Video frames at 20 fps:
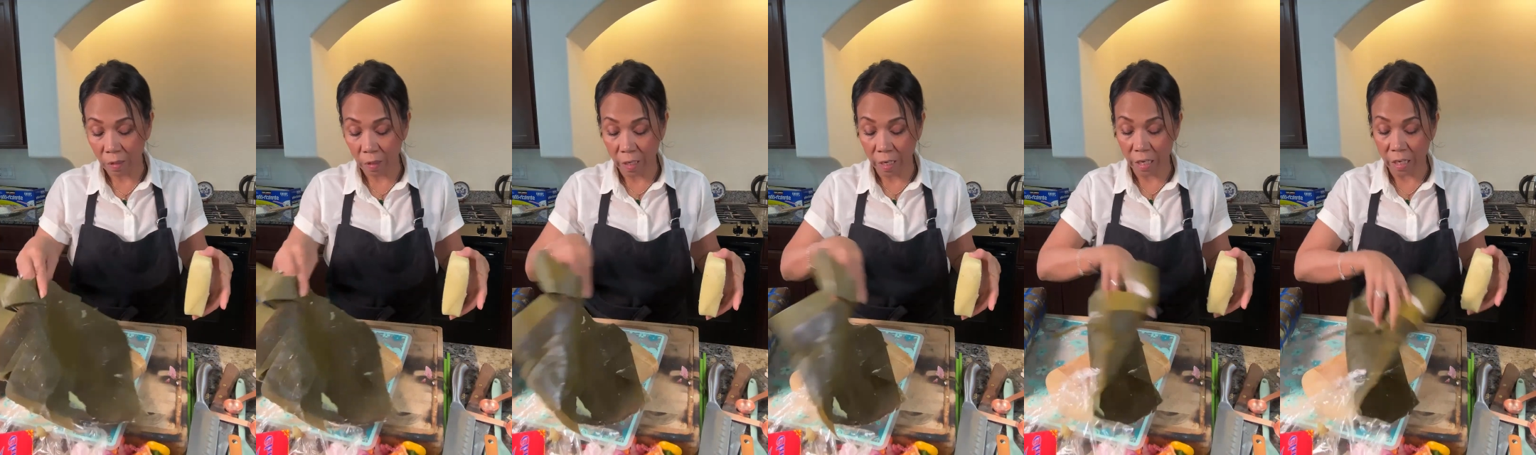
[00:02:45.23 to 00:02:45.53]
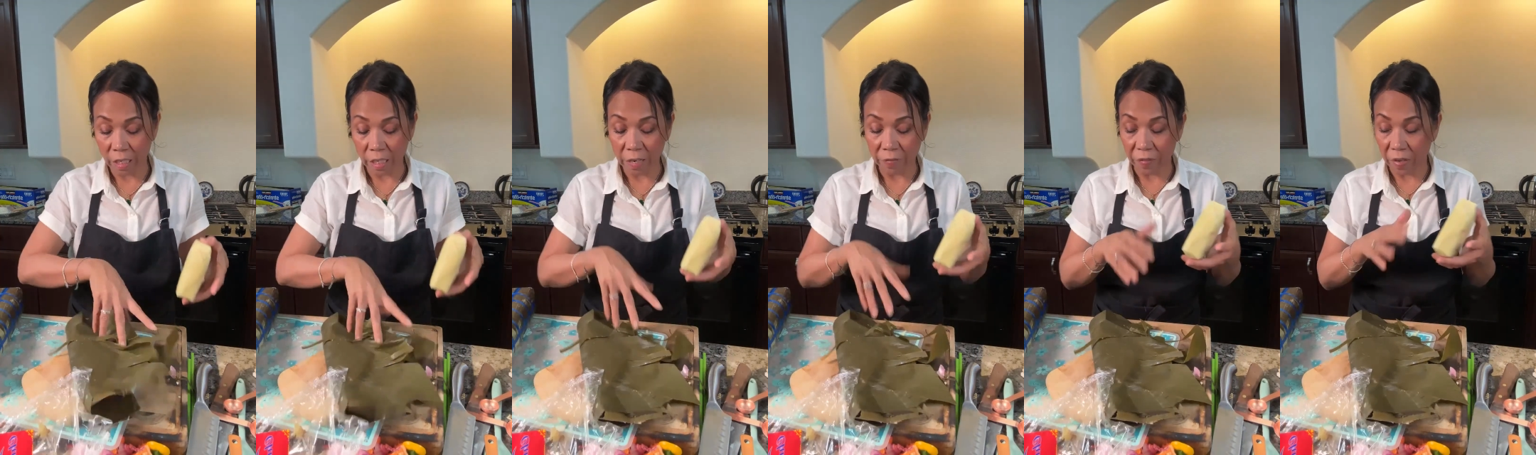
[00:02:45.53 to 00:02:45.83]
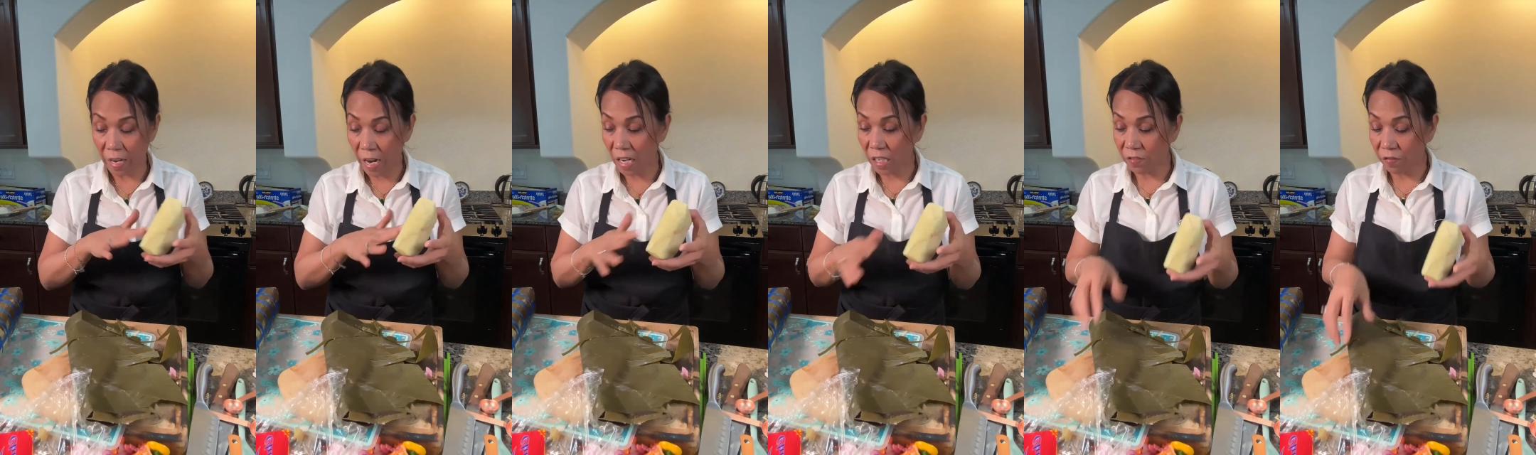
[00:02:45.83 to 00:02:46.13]
and give a
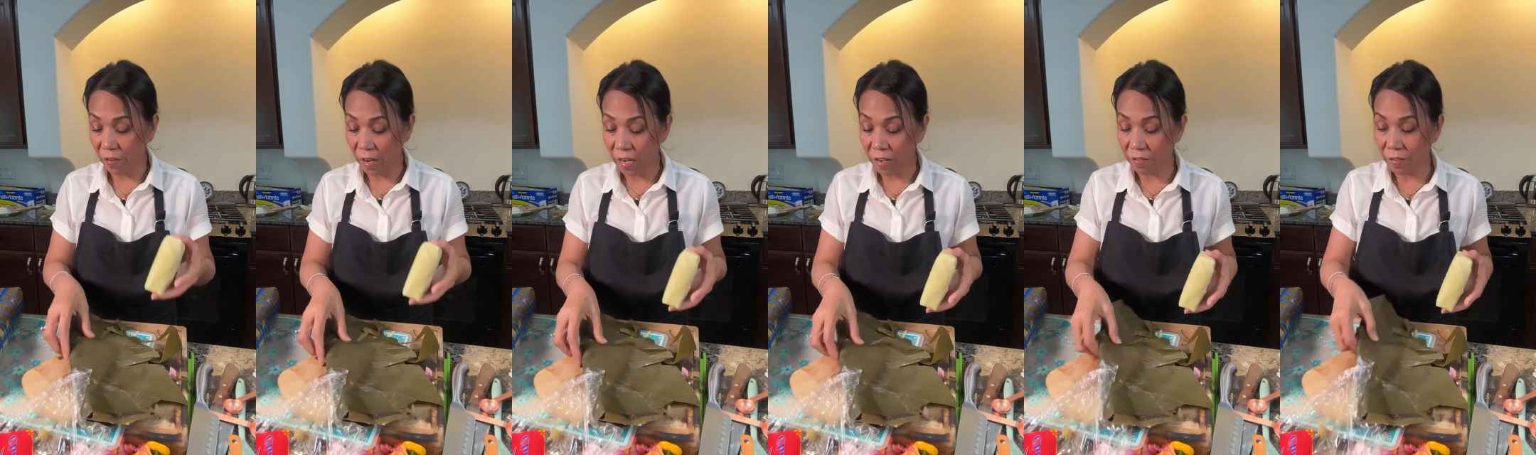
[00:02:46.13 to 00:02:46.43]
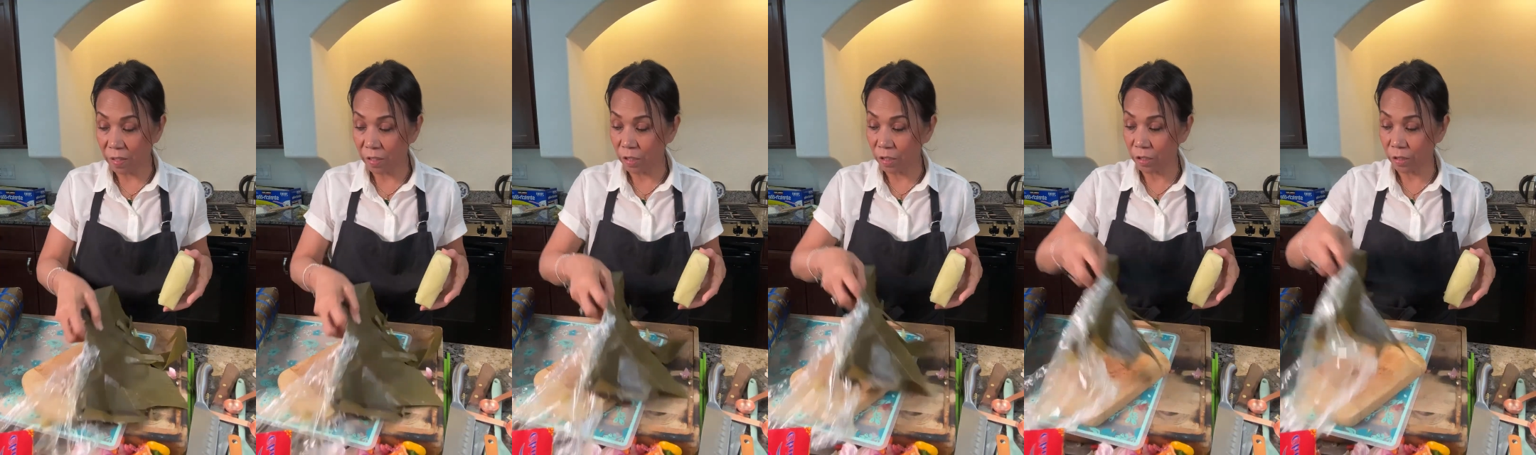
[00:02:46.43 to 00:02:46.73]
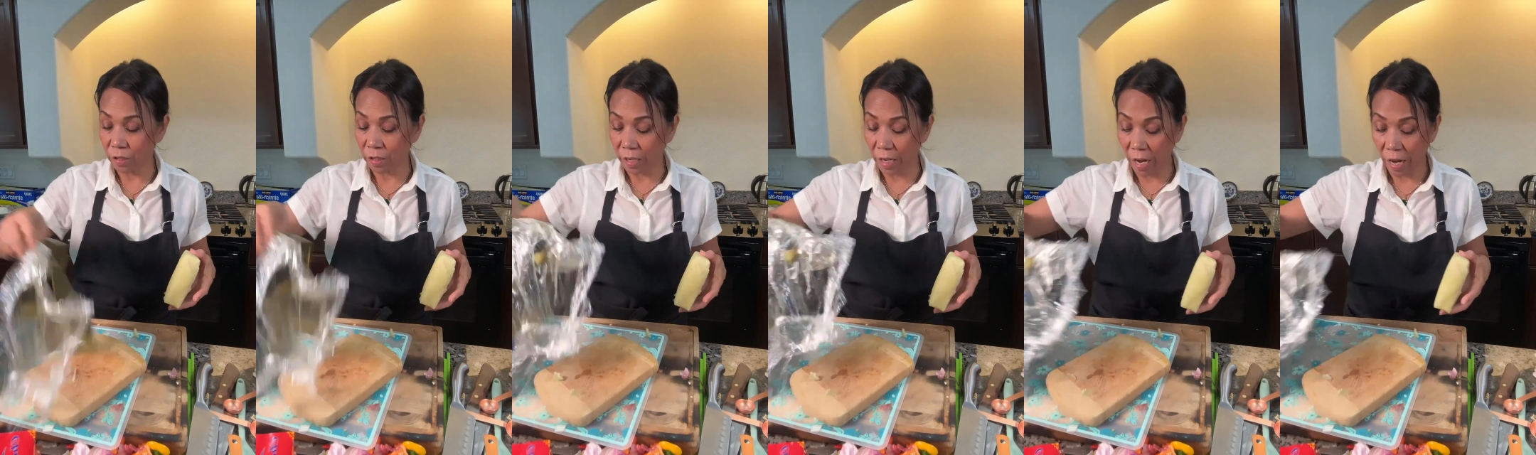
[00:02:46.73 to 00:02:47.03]
nice flavor
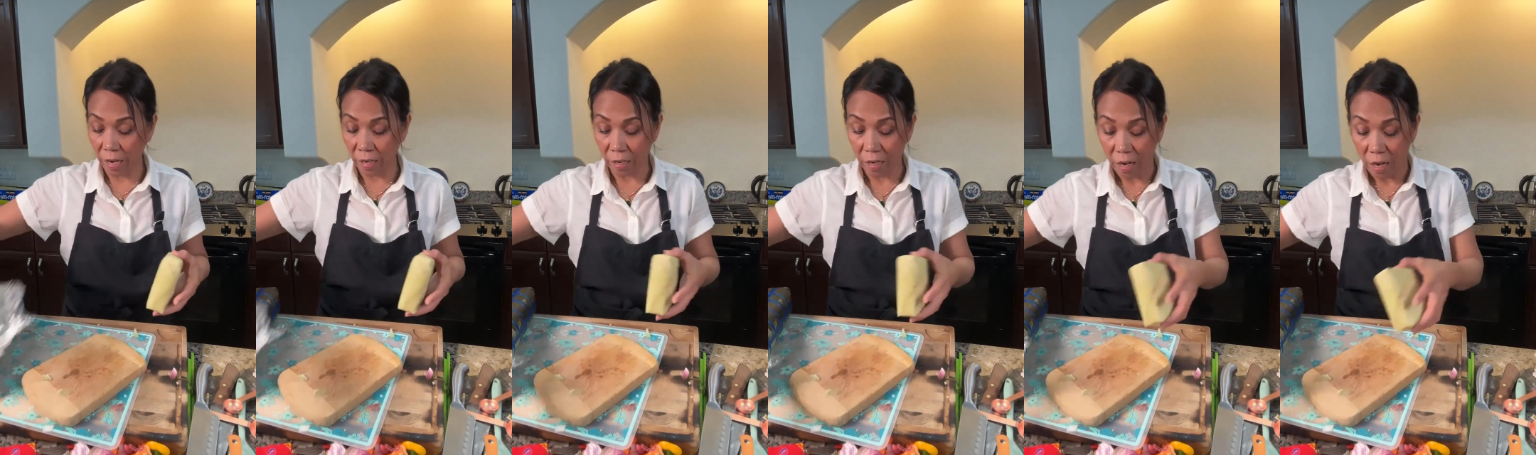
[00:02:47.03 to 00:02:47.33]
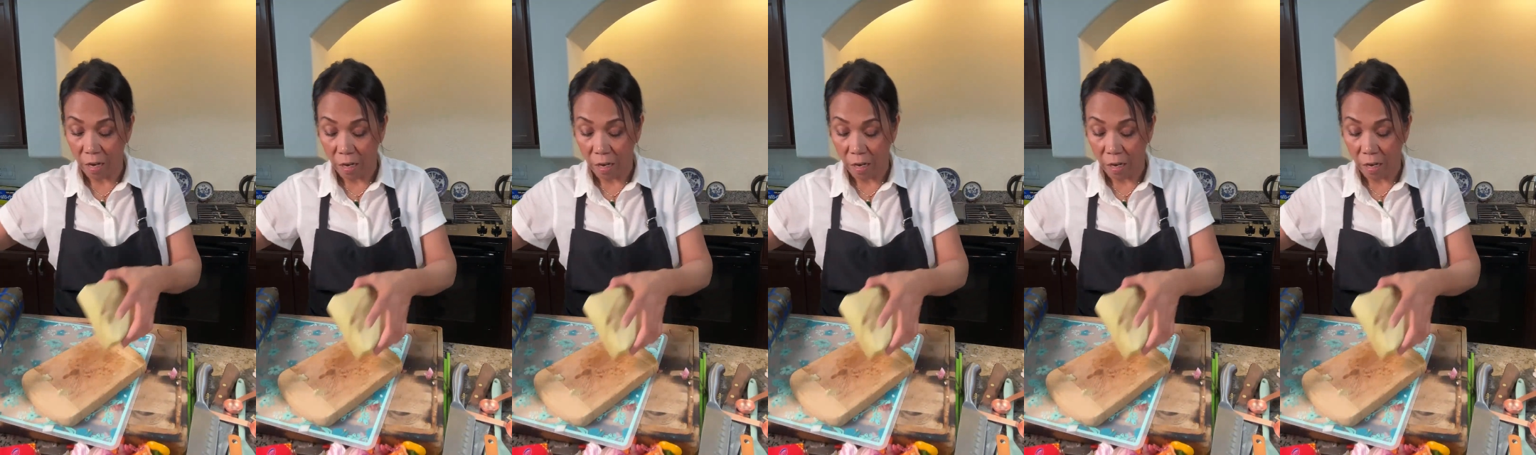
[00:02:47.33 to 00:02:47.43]
to the cake.